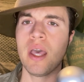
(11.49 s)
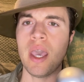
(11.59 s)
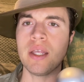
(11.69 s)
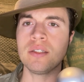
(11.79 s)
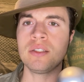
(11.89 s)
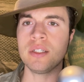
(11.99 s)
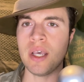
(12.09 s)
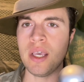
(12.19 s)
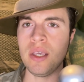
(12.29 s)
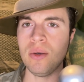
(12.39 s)
And
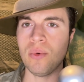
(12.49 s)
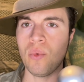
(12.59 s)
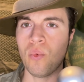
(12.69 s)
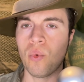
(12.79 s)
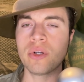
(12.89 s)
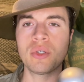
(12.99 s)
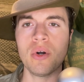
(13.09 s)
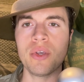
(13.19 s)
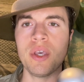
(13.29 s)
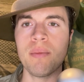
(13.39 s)
today, we're
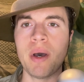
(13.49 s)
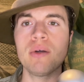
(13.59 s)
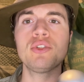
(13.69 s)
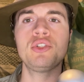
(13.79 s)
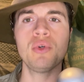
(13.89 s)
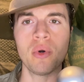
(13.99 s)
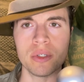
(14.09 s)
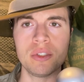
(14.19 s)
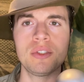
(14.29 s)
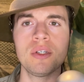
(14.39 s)
talking about
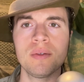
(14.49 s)
shorts.